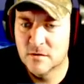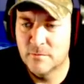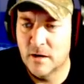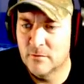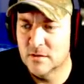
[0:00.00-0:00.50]

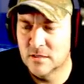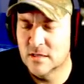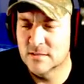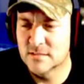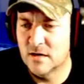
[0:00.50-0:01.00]
pirate, then
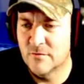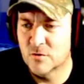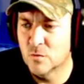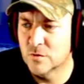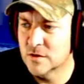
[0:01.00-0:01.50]
that's kind of a
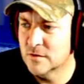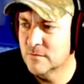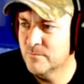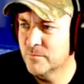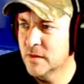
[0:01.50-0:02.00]
cool thing.
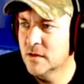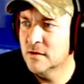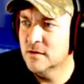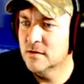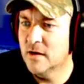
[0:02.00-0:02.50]

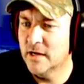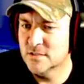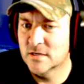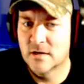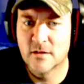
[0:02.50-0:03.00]
I
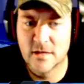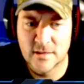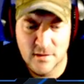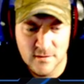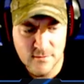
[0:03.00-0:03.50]
actually kind of like
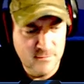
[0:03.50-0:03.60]
that.